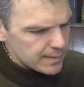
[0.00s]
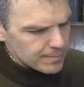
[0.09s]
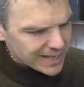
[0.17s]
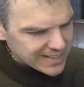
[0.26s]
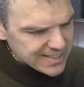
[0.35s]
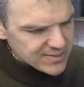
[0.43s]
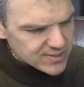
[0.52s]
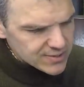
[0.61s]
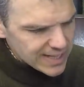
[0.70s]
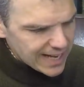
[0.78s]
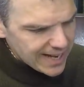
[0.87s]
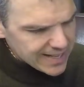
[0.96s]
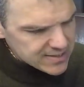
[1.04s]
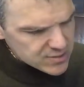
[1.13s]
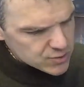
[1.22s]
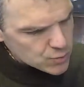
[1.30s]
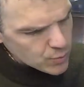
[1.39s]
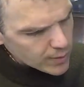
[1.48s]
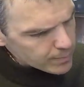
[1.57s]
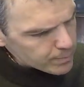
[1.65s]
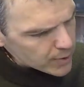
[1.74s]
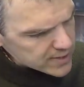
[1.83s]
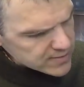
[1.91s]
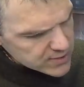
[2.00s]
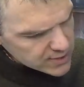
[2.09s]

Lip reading: magneto that has dual points.